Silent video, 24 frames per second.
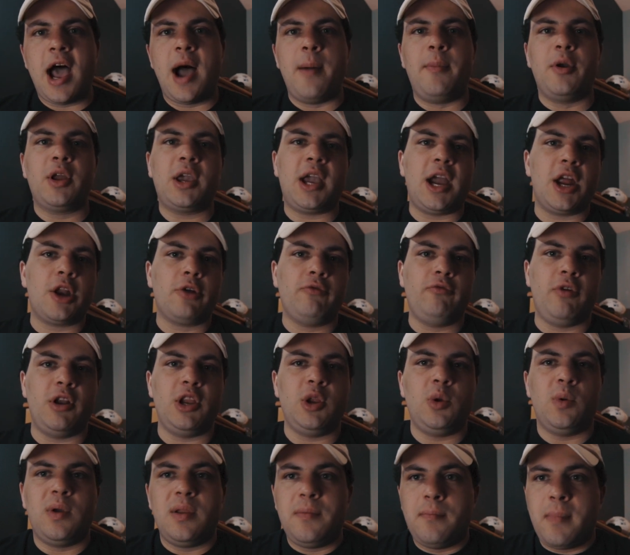I'm going to kind of run
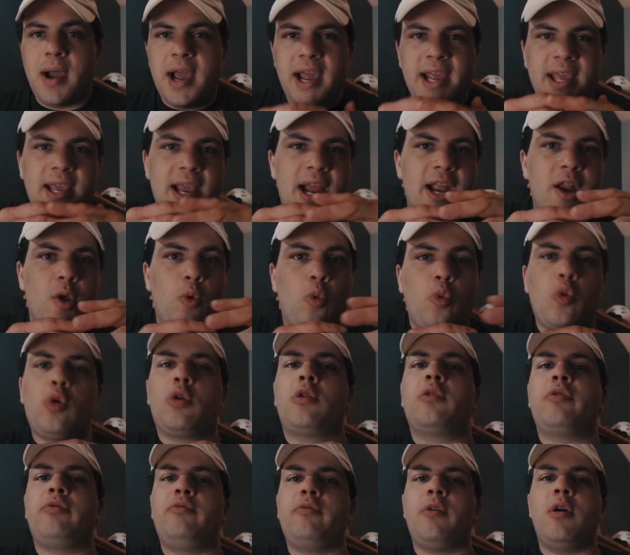you in my kind of
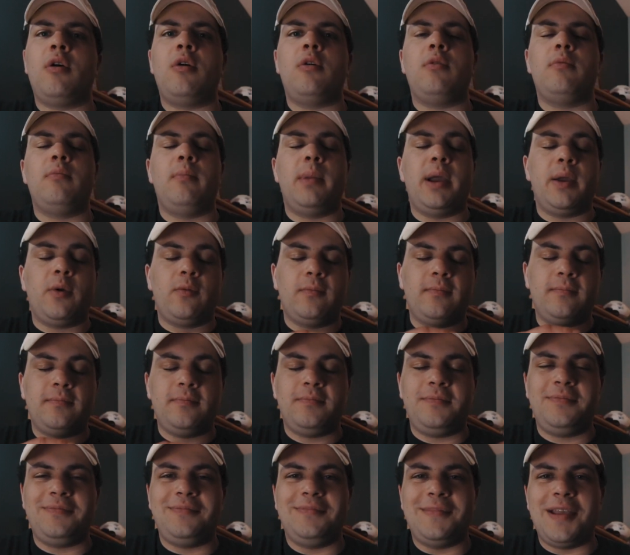I'm
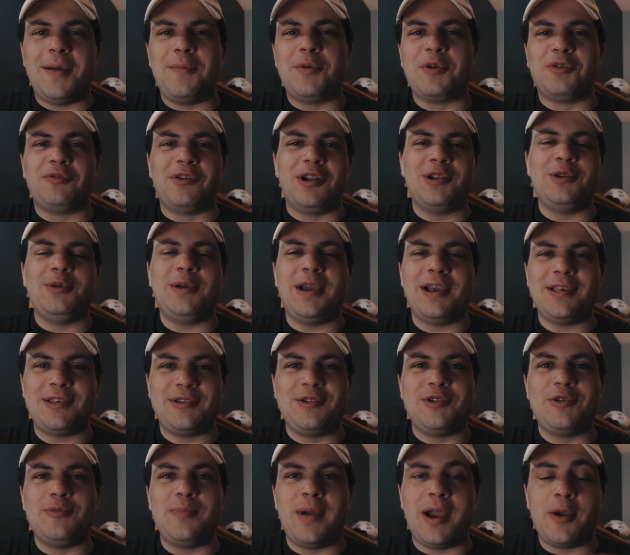going to run you guys
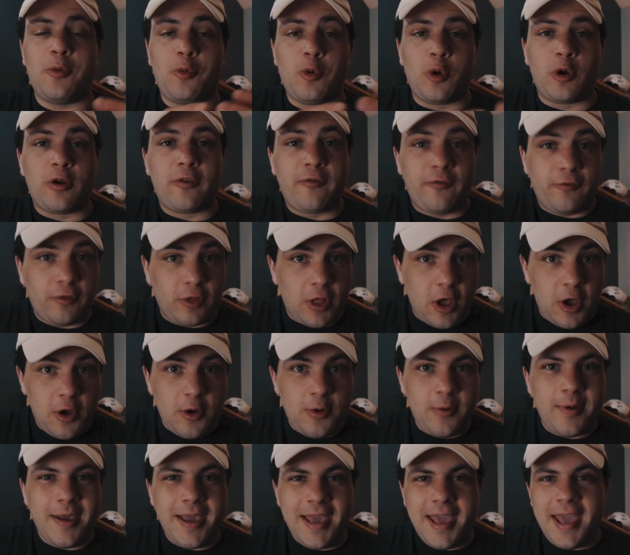through my
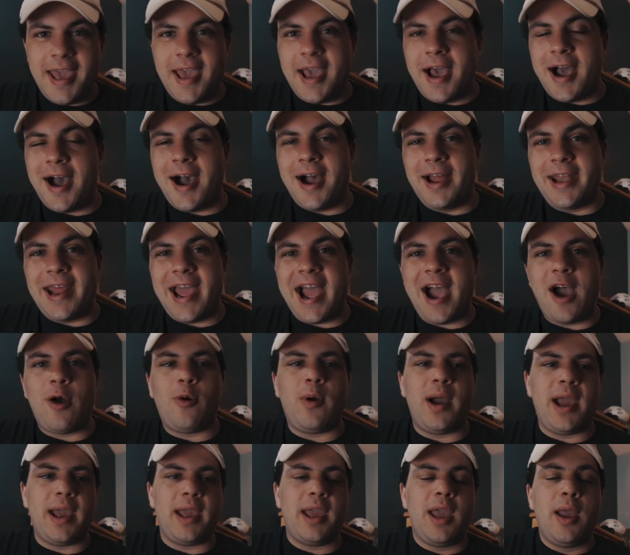workflow on
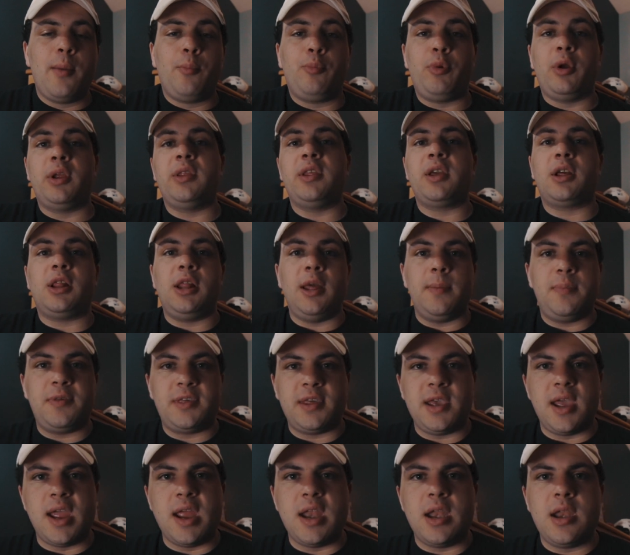how I bring the
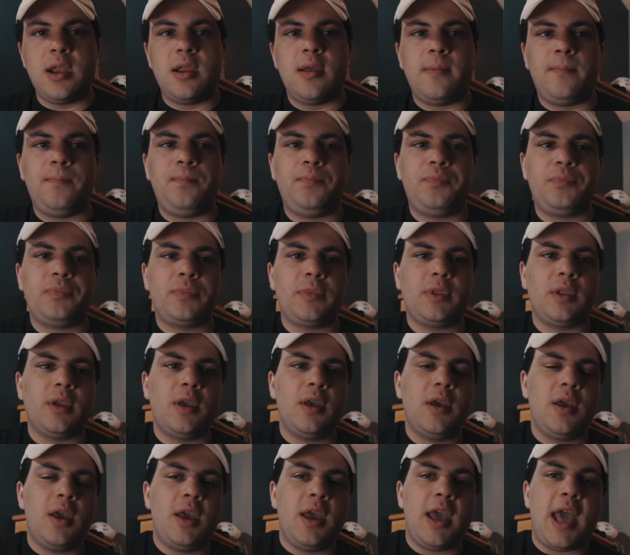clips in,
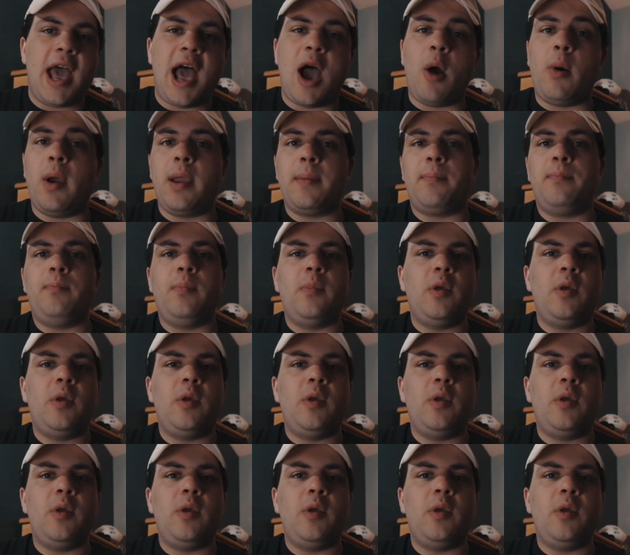how I